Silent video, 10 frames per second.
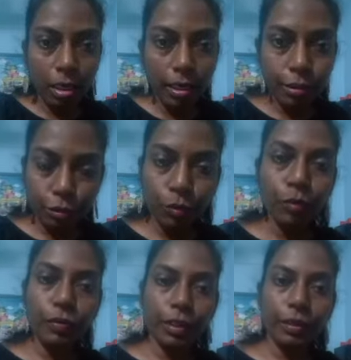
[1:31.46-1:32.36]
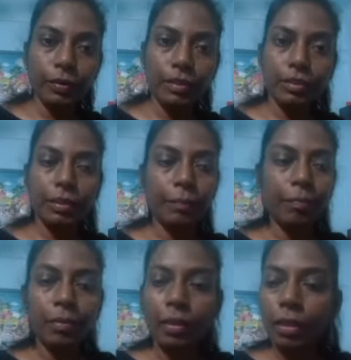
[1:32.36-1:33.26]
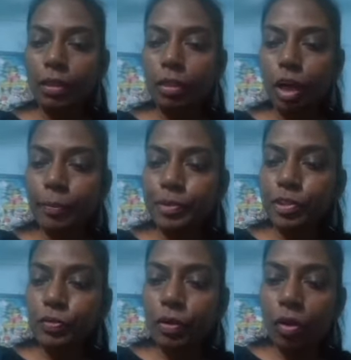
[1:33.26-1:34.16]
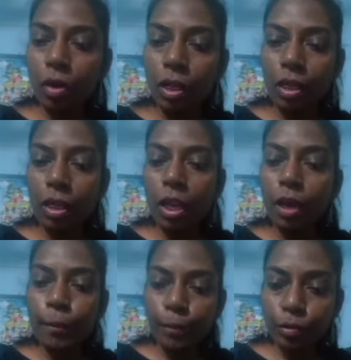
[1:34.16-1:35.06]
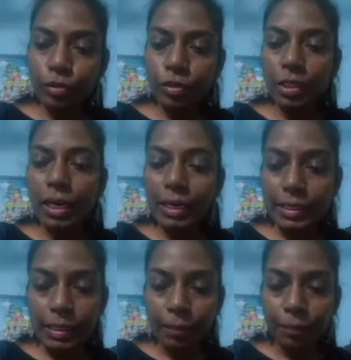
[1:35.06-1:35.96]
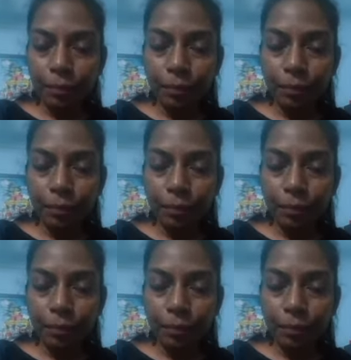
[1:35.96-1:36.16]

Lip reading: in school with regular children? The options were all, most and some.